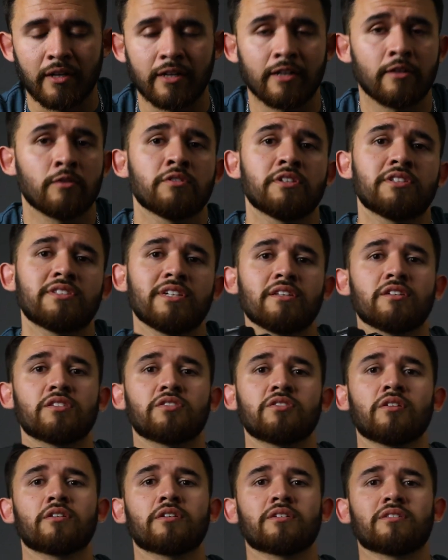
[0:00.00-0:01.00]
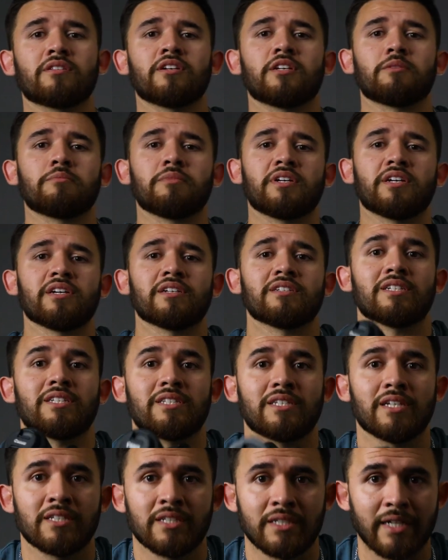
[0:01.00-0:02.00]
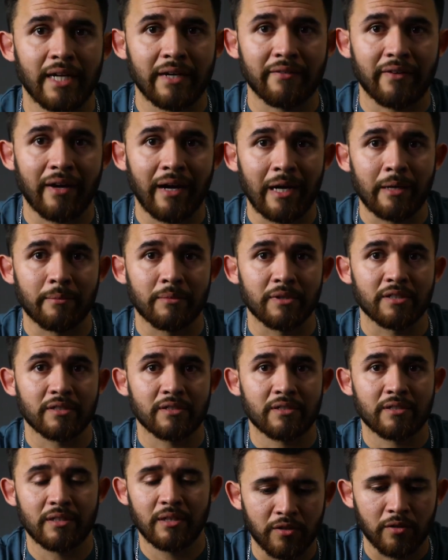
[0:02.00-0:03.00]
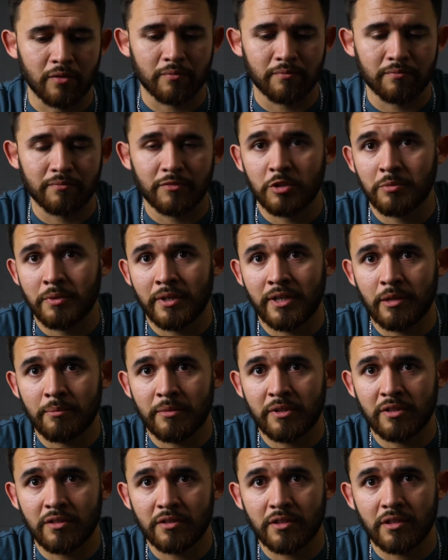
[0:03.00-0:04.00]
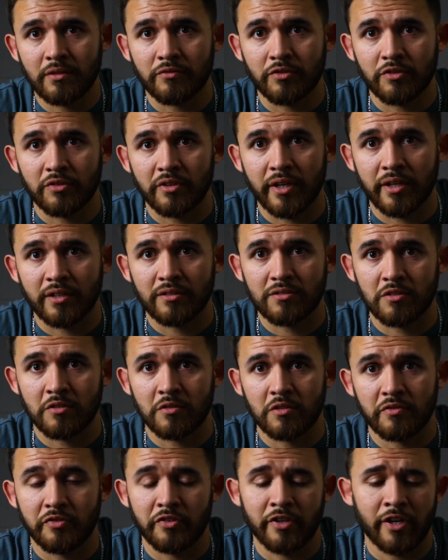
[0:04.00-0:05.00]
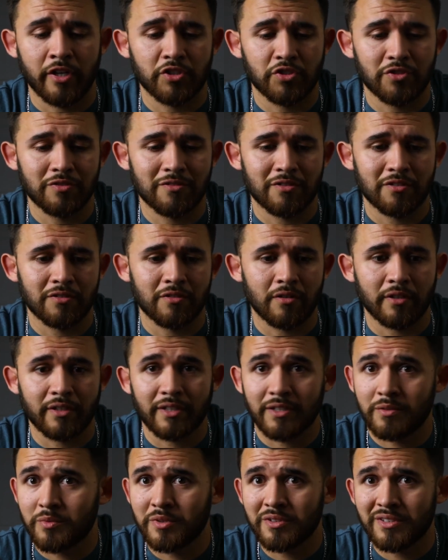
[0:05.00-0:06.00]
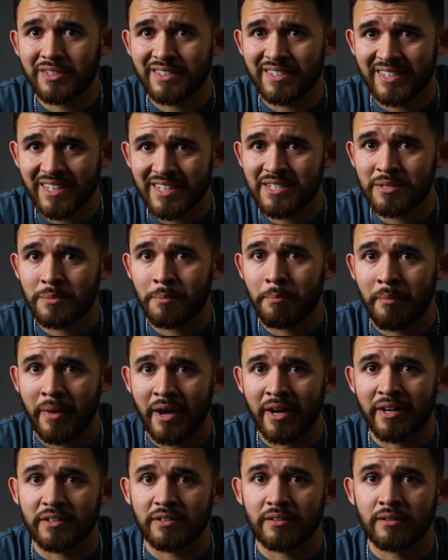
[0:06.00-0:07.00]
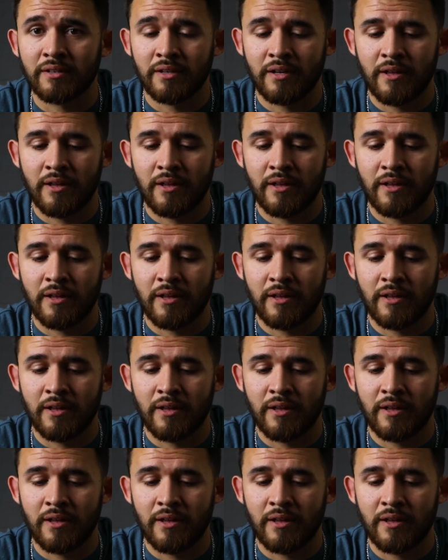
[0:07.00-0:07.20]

I only say the dark thing because it doesn't have IBIS. You know, you may not be looking for that, so if you're not shooting in the dark, it really doesn't matter.